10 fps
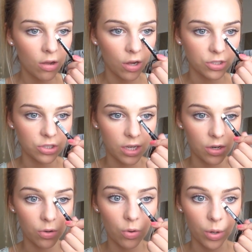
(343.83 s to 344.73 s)
on your
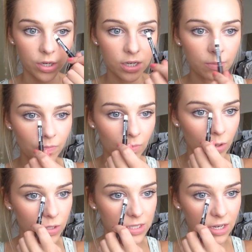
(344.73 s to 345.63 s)
inner corner
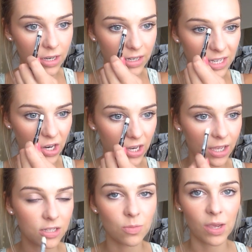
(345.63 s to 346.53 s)
or tear duct
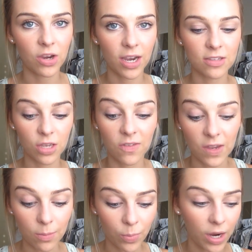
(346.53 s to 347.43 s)
area to make your eyes look
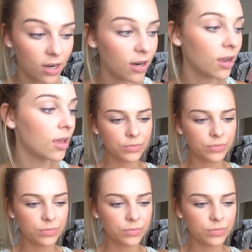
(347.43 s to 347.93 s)
even brighter.